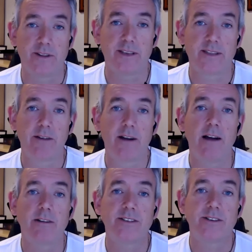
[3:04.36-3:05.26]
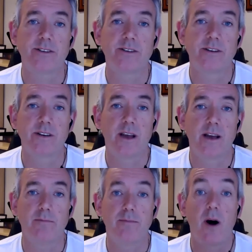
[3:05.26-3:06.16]
There are a certain
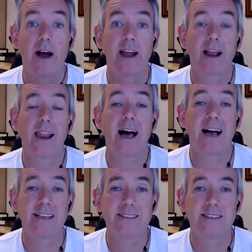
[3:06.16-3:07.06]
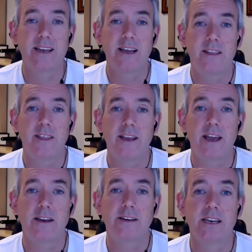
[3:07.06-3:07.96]
buyer class that are
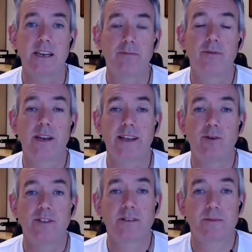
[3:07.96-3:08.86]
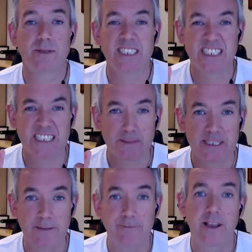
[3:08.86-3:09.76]
going to deliberately or
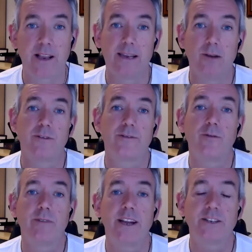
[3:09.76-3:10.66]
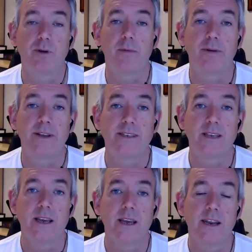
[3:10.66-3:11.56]
specifically look for ranch properties.
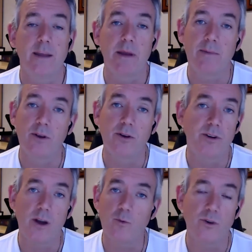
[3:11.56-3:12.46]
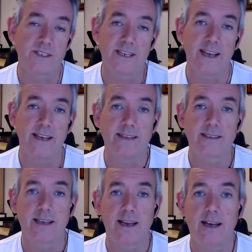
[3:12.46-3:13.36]
Now, people who don't want
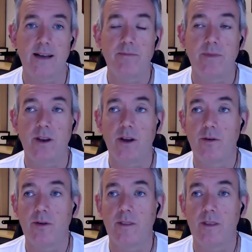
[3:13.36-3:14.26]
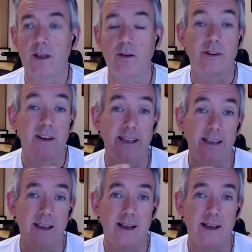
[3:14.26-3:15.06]
stairs, the elderly,